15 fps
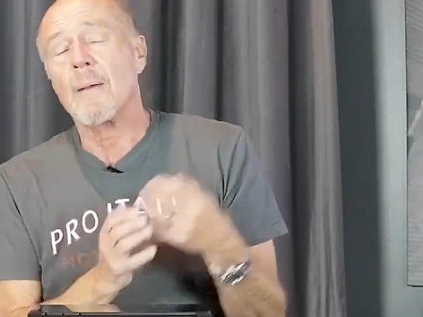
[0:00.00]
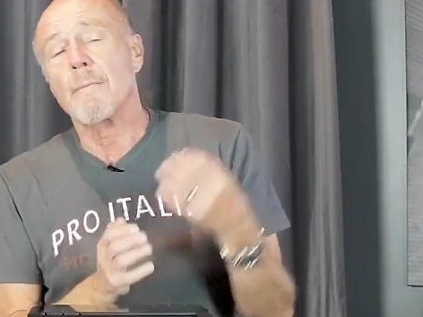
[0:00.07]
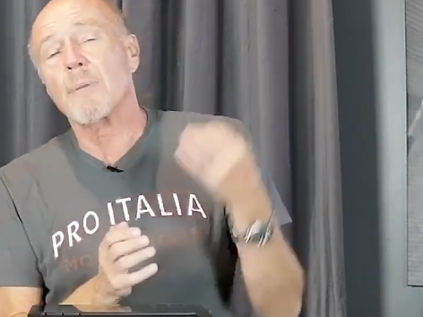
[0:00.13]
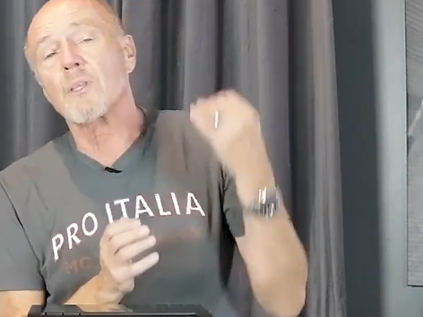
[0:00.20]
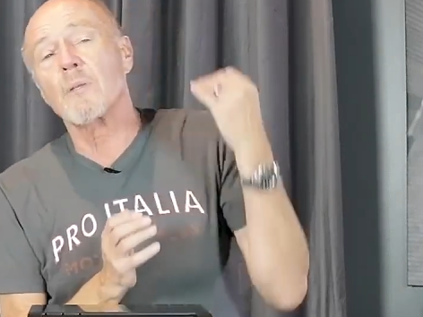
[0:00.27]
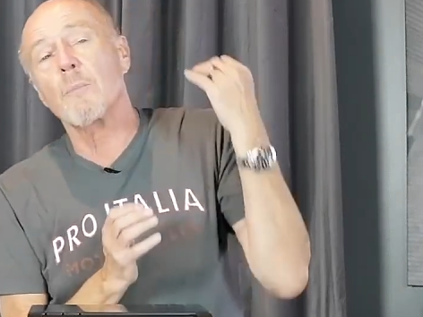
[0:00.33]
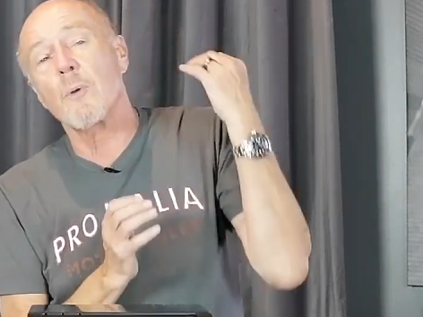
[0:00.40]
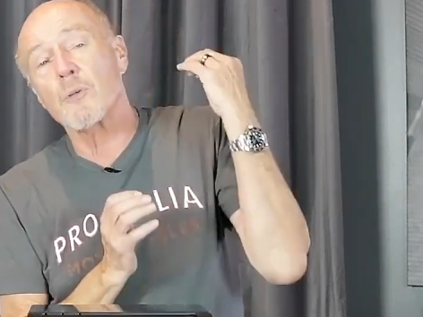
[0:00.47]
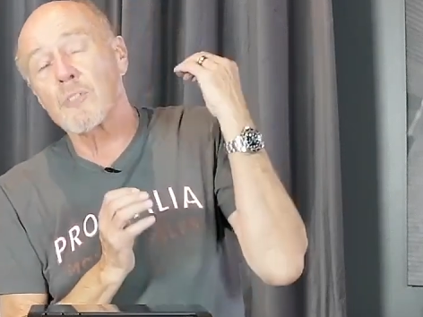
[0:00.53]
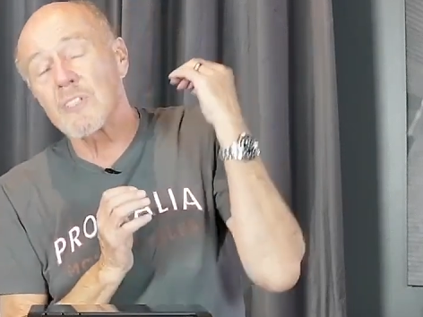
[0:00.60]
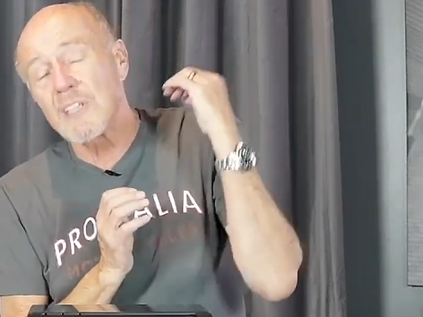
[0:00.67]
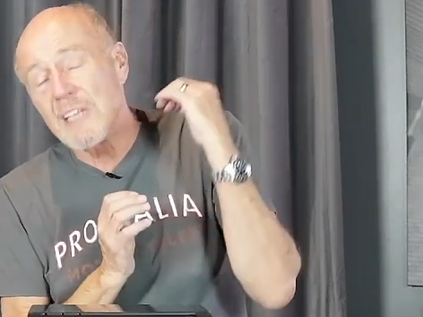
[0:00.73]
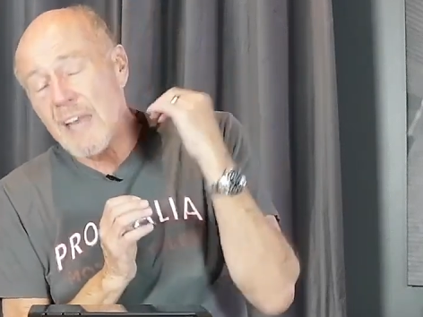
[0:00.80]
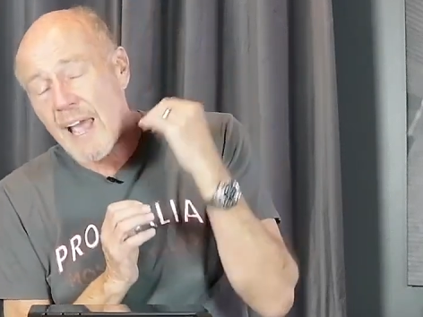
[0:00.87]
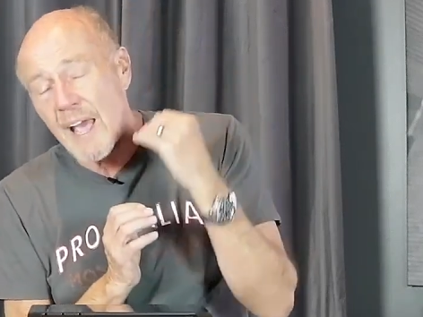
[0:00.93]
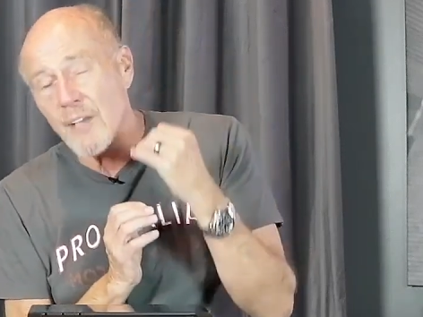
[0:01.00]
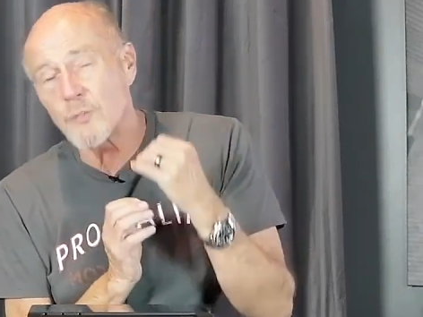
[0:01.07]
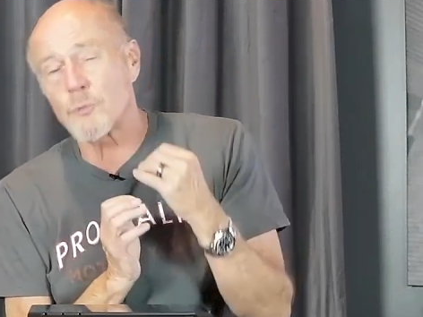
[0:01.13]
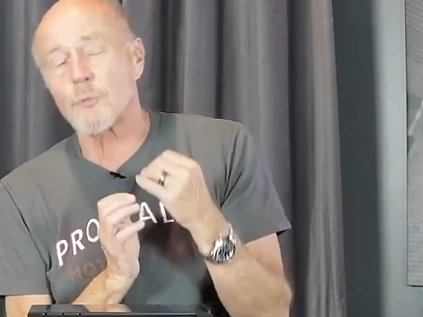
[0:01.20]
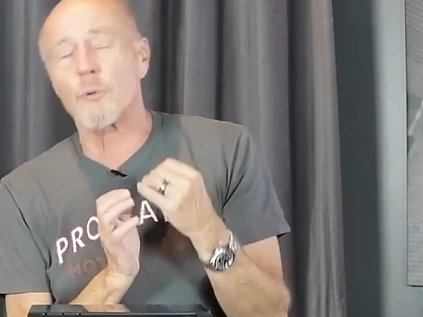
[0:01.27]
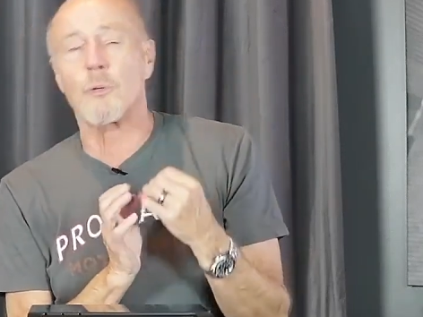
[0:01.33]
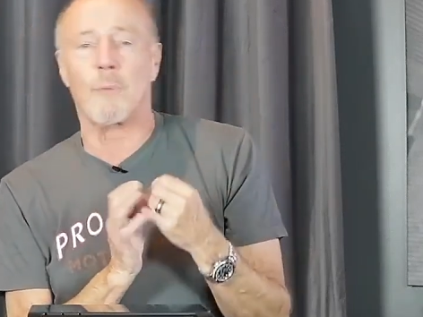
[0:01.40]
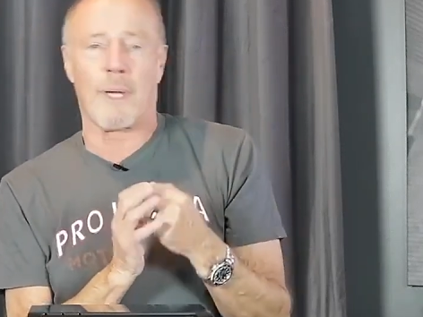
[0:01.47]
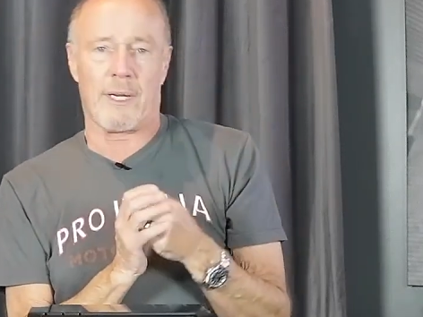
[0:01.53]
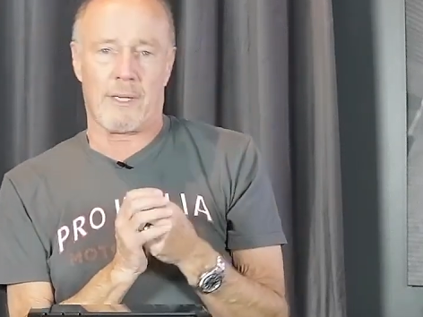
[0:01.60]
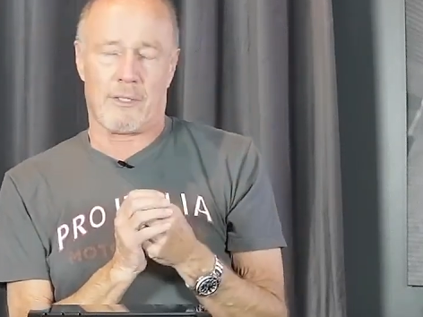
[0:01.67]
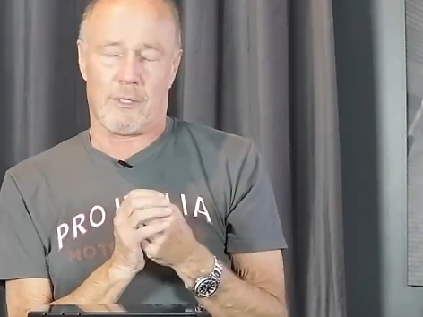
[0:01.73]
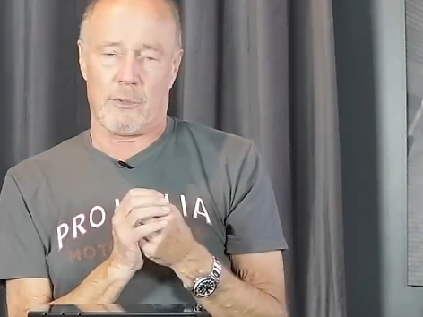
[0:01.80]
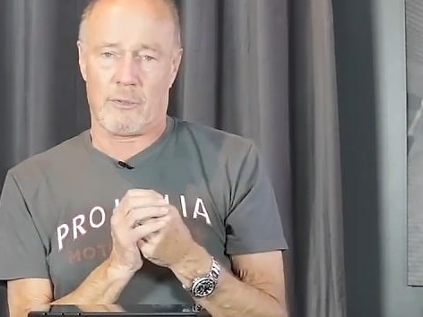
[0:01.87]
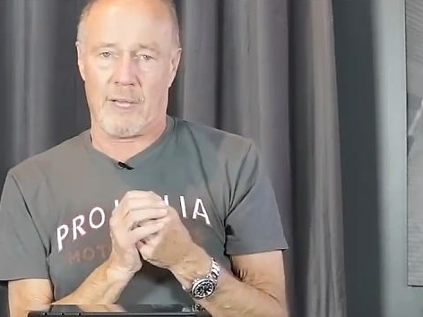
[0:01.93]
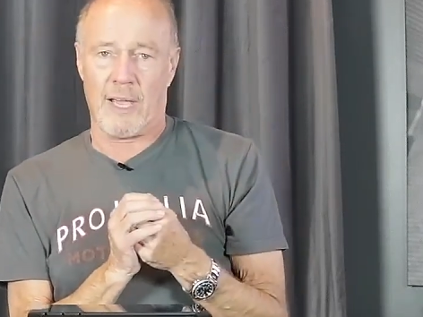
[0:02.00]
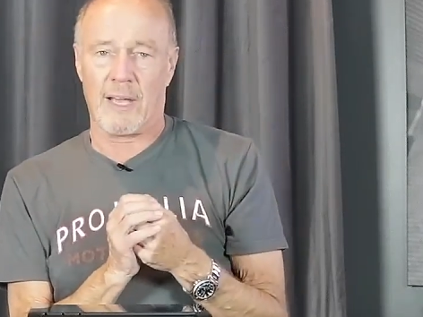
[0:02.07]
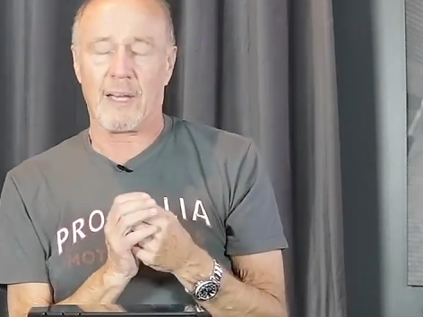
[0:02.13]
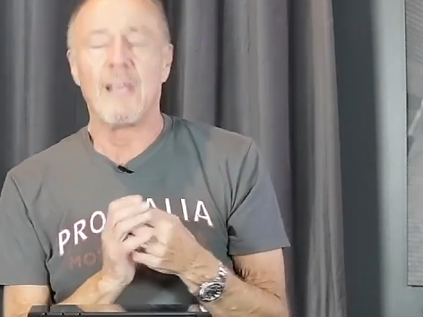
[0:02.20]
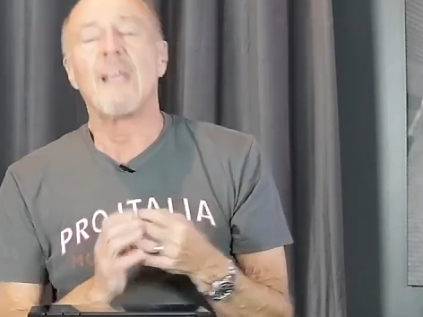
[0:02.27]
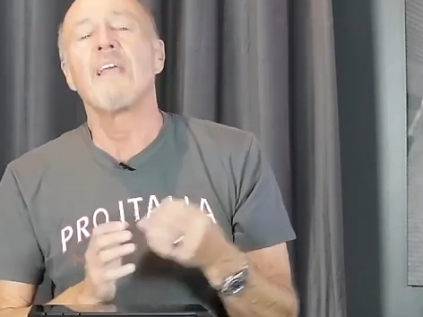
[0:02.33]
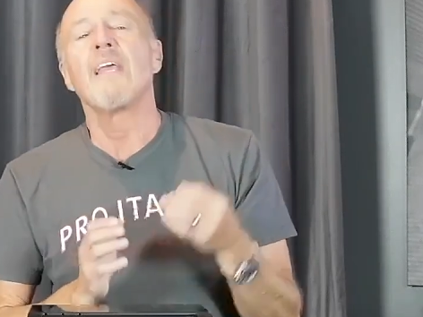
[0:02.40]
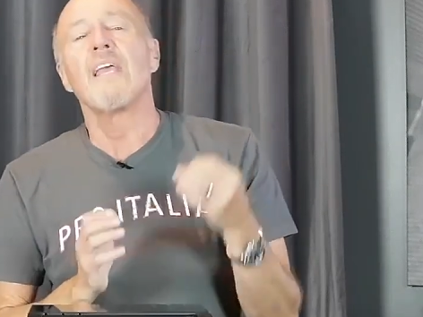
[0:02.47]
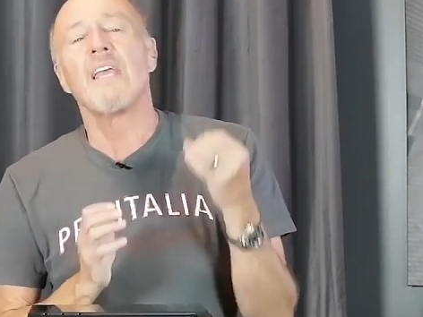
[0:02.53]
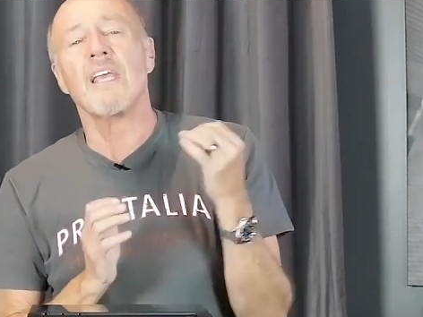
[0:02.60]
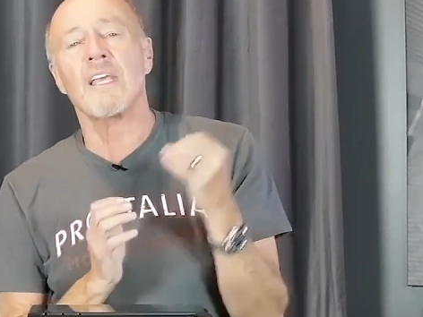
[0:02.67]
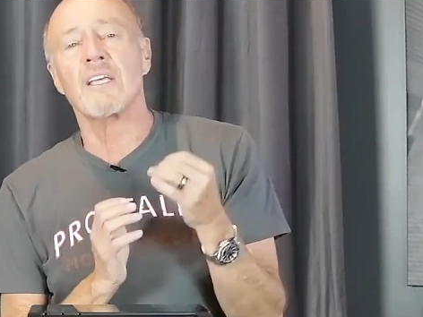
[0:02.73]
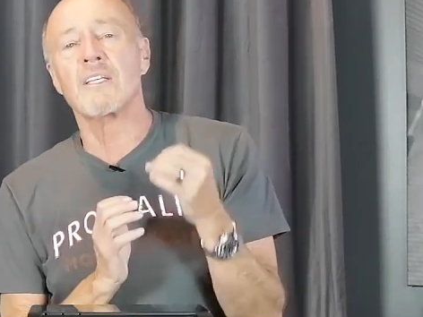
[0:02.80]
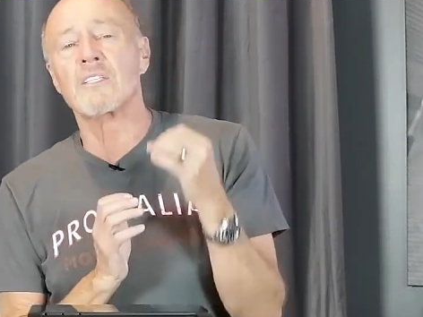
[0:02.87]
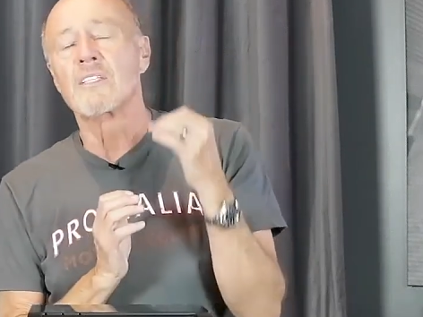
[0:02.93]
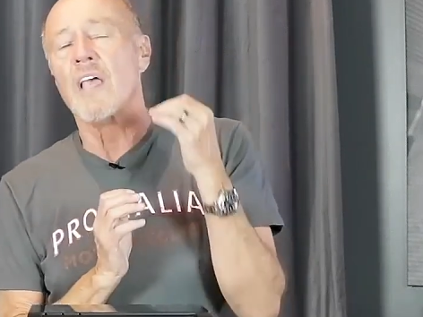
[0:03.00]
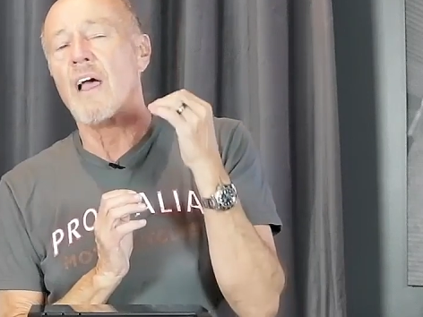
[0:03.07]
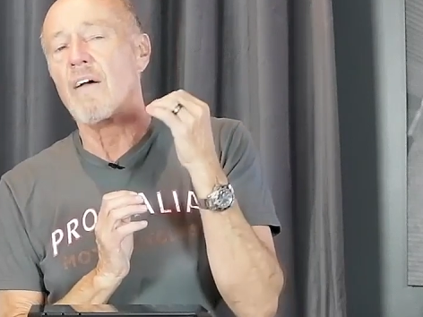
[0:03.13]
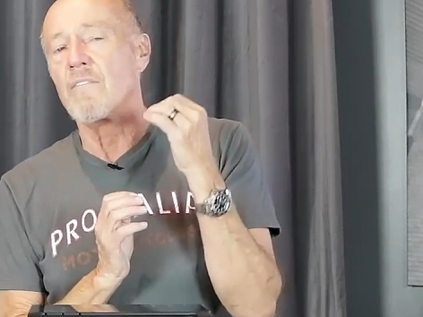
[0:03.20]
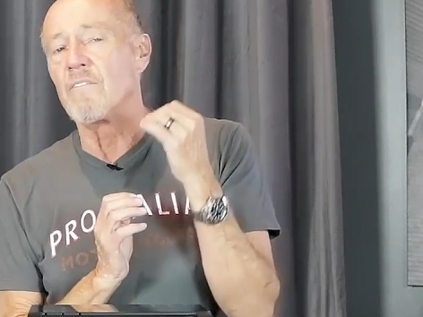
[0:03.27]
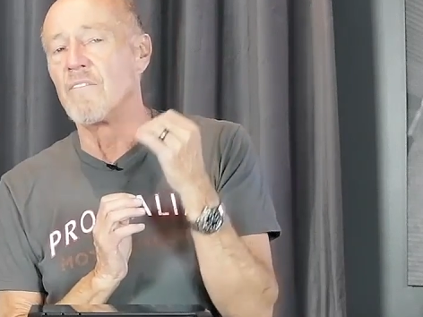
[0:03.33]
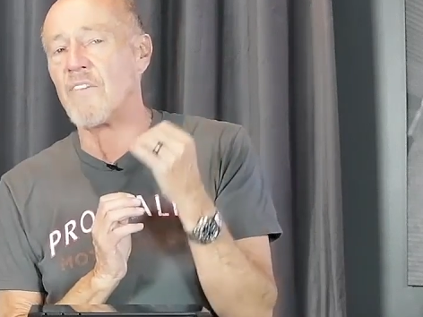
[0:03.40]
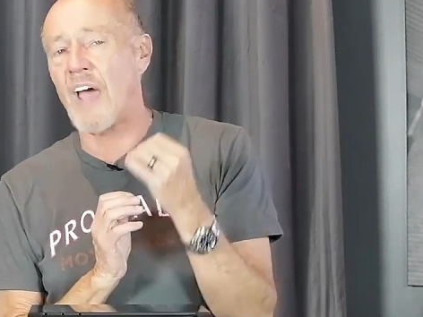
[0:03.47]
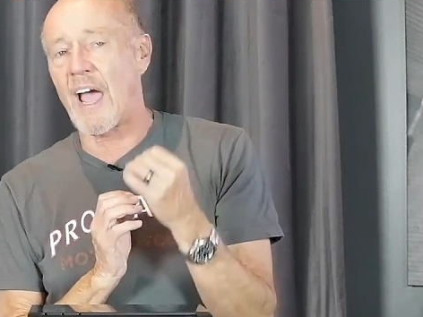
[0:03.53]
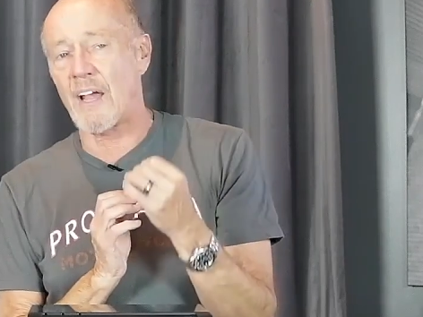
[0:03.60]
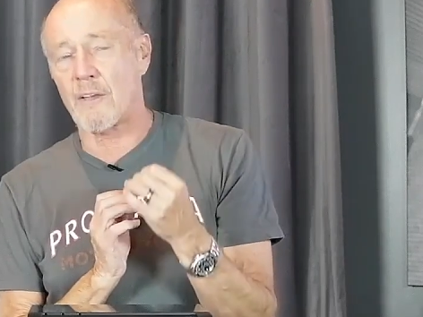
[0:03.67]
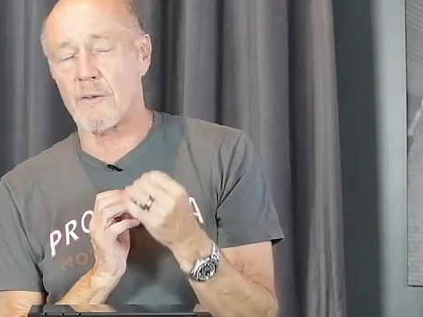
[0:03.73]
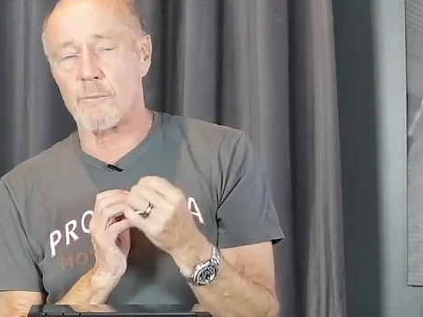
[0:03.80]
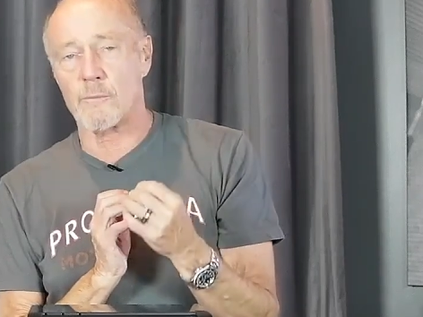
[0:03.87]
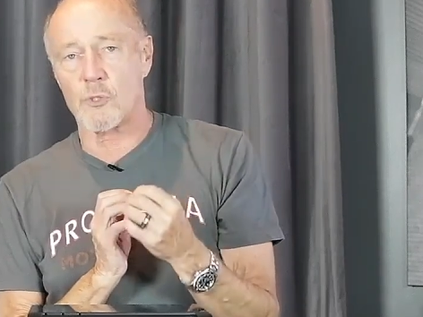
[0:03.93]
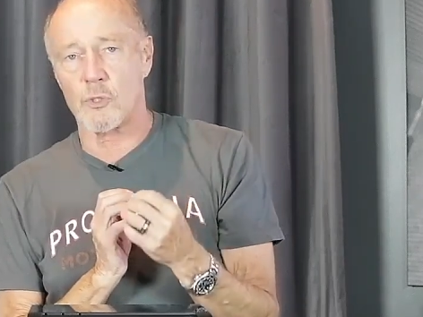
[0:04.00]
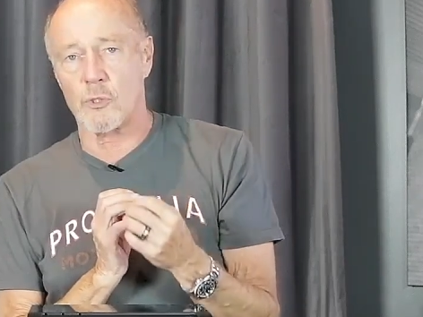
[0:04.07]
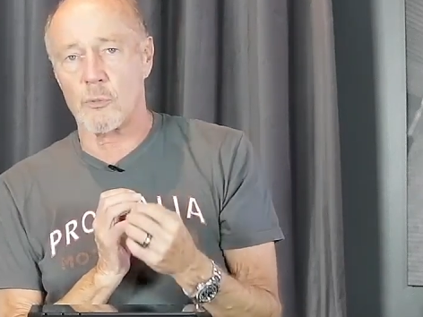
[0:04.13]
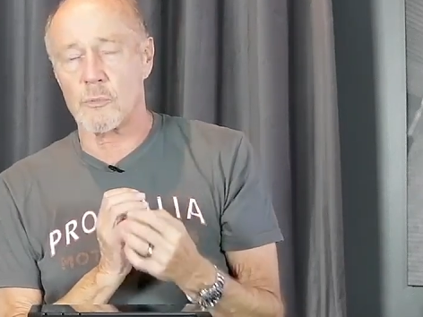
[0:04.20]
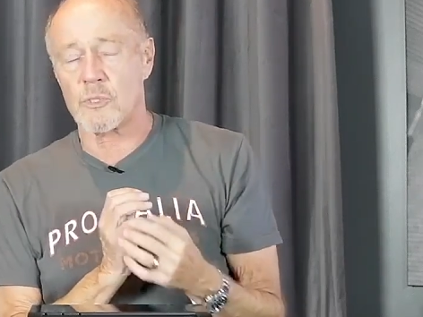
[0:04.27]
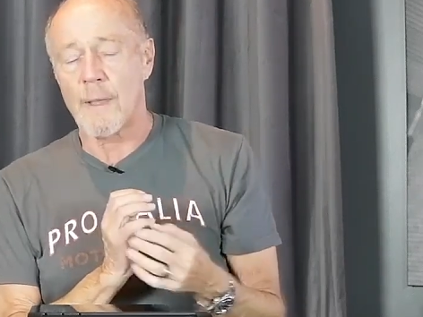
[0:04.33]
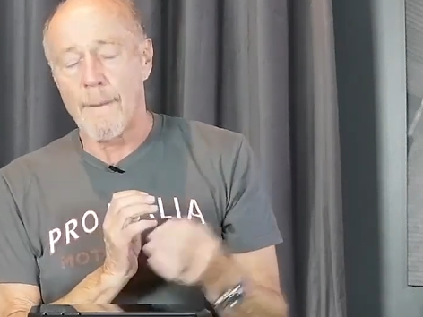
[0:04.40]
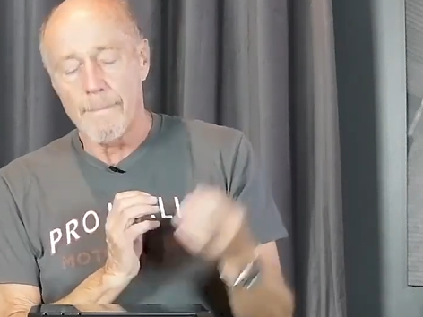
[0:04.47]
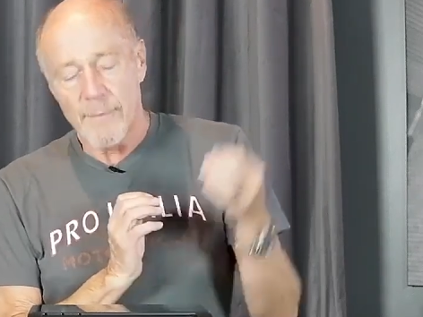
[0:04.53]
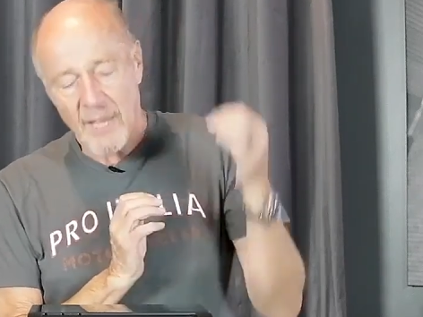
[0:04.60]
But the most natural way to do that is vacuum tubes.